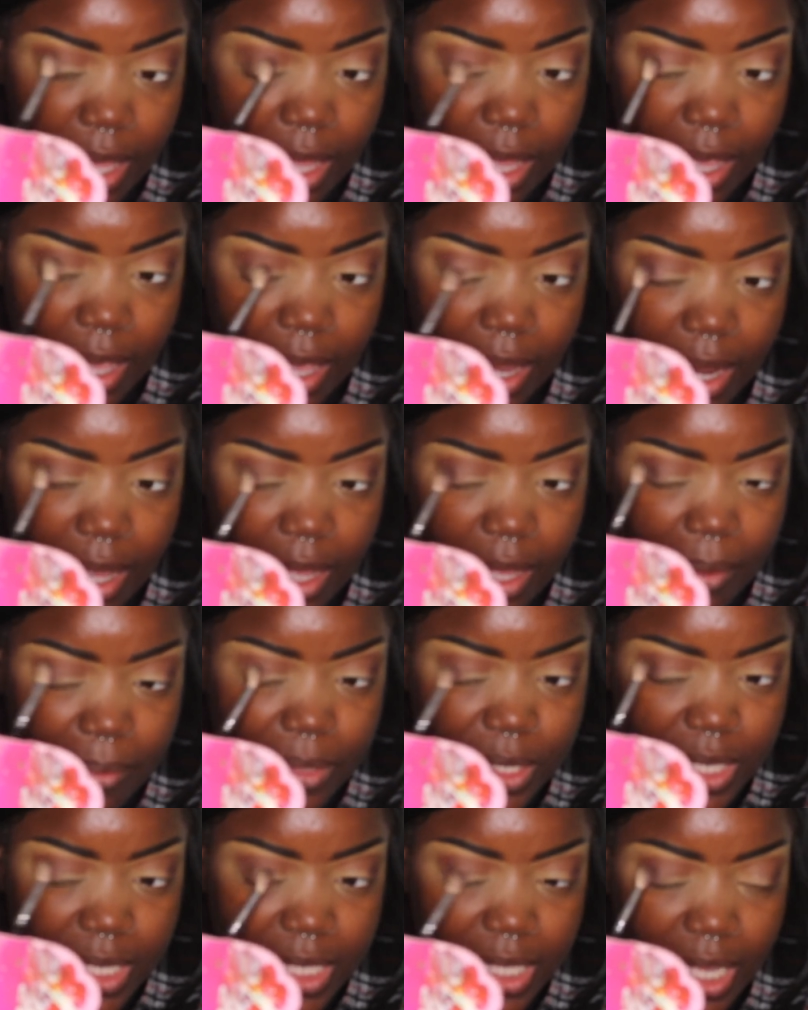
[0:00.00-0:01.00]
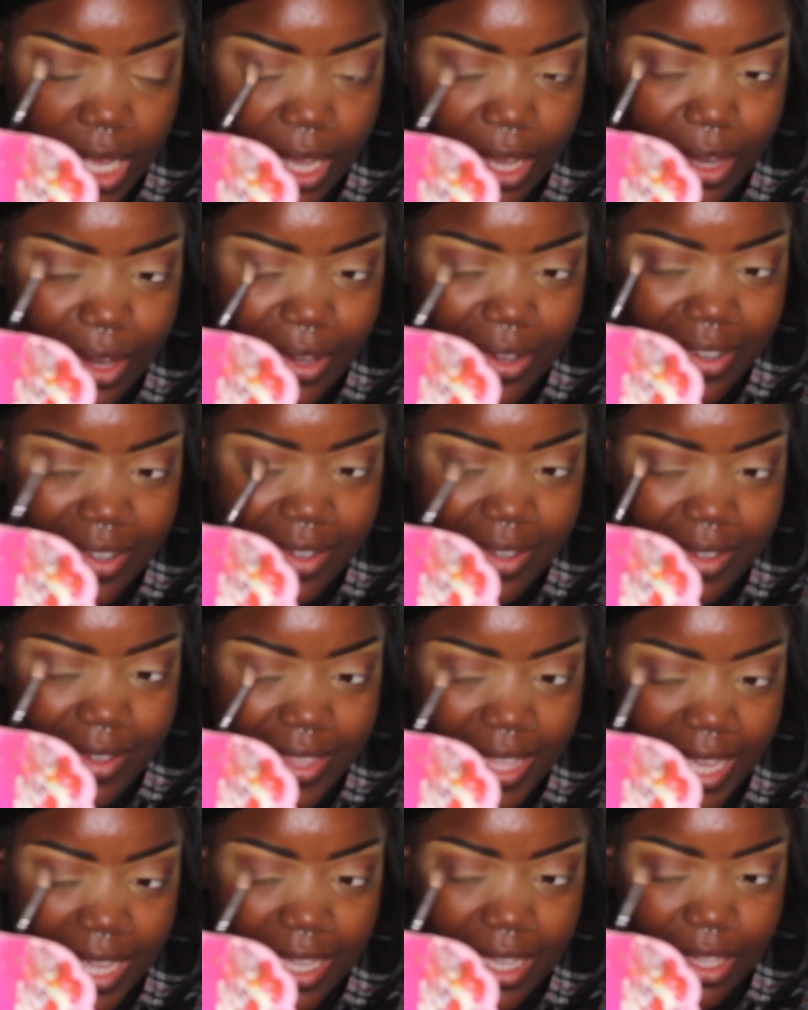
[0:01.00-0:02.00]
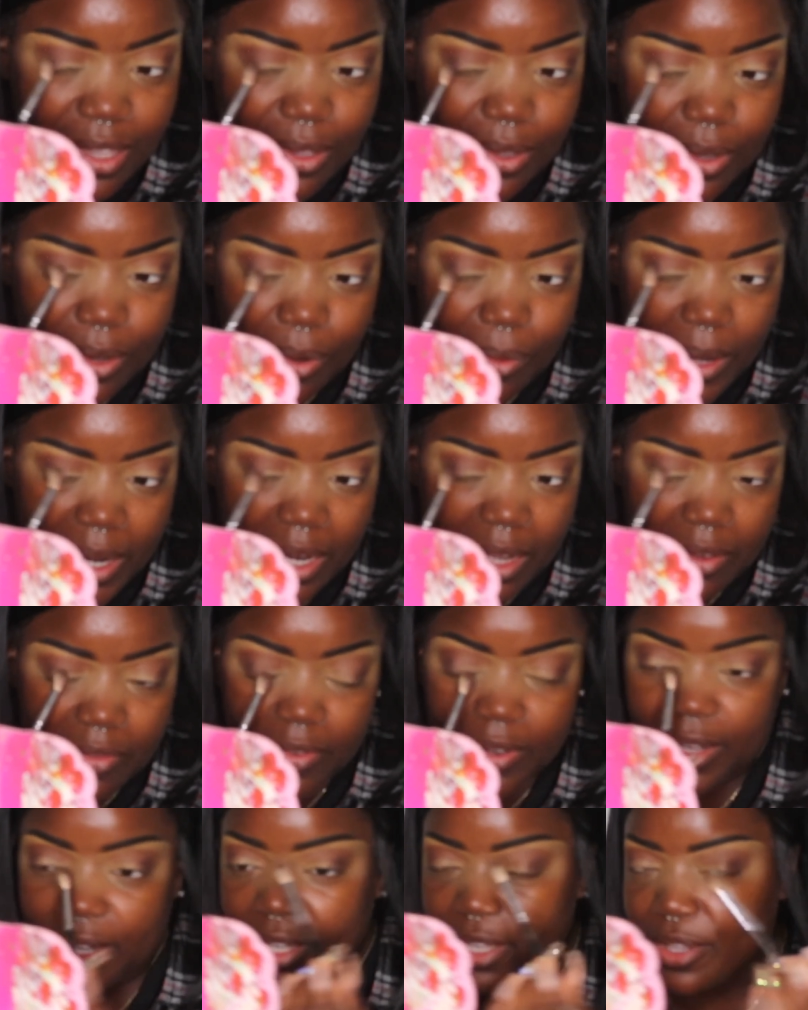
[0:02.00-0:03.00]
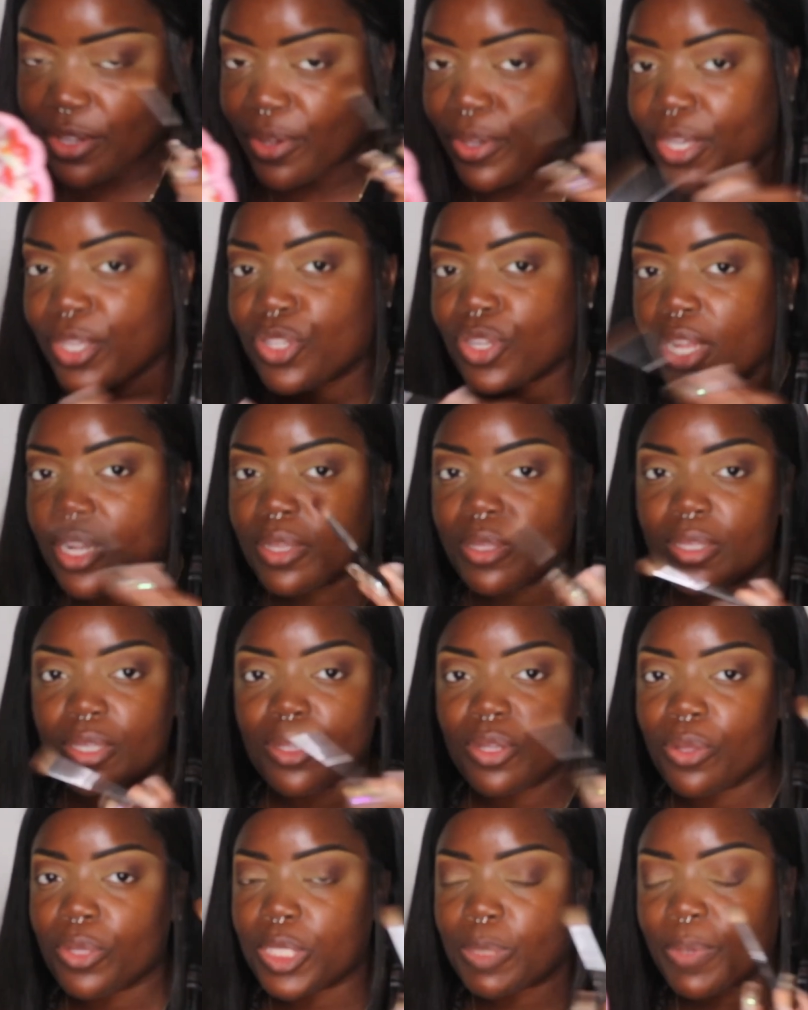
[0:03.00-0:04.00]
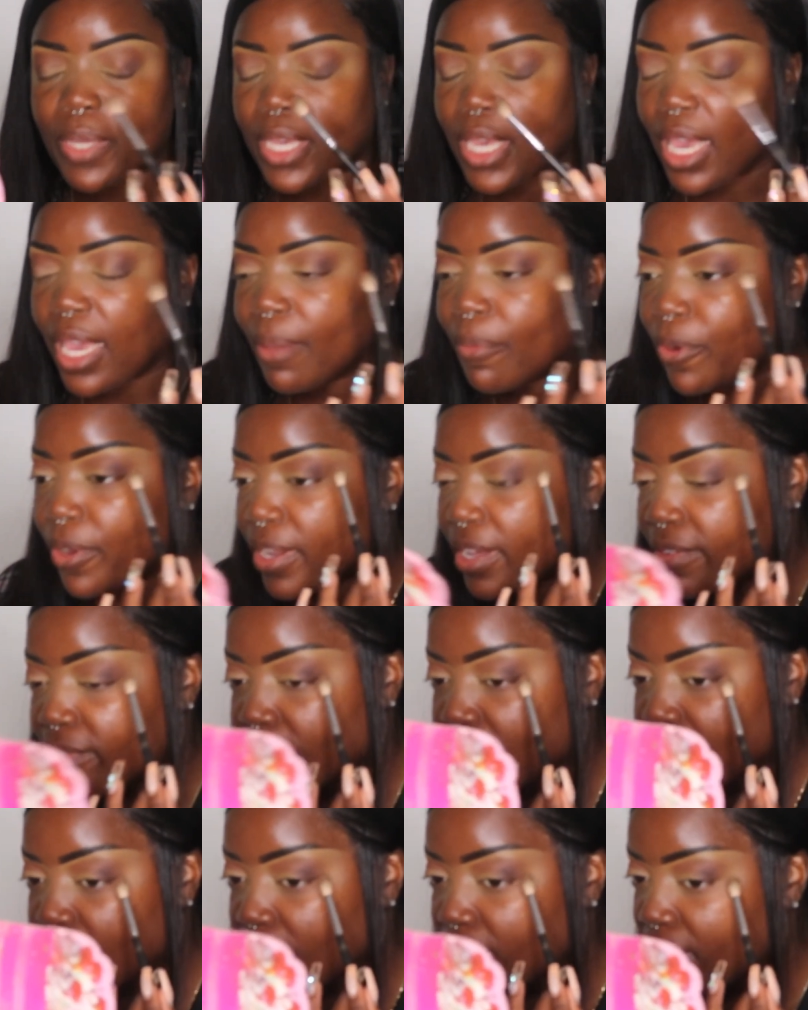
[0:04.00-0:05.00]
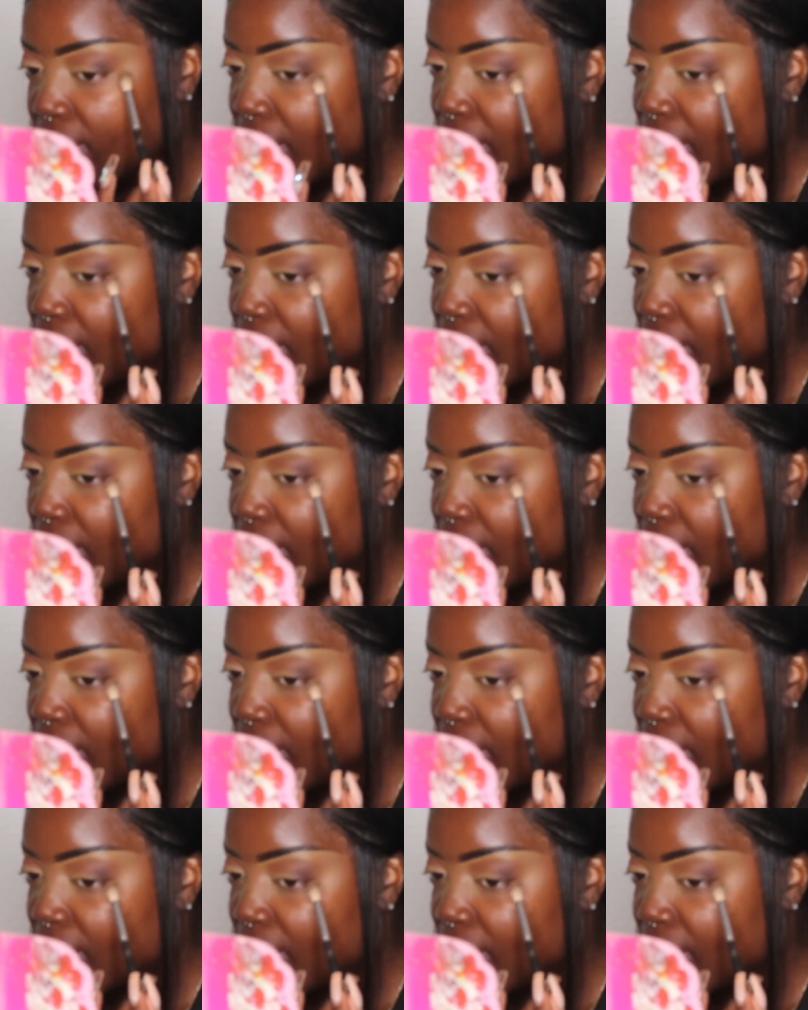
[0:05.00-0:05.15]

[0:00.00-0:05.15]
And I'm just like, "Oh, thank you, whatever." You know, he trying to, you know, spit game, whatever.